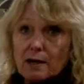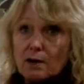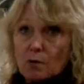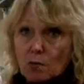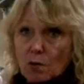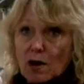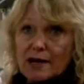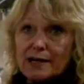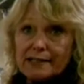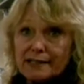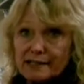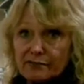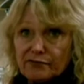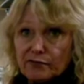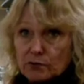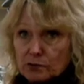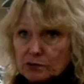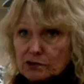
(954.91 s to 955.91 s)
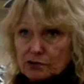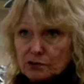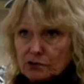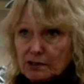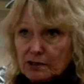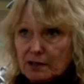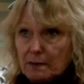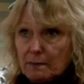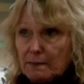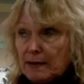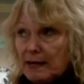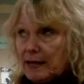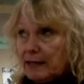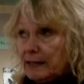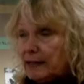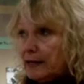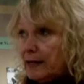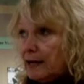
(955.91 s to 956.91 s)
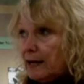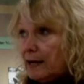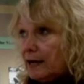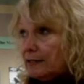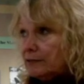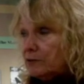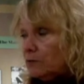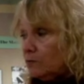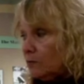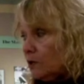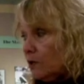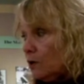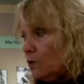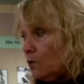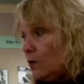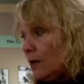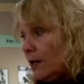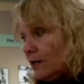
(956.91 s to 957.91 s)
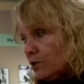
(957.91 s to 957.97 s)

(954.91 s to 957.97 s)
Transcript: Why he forced her to come back, I don't know.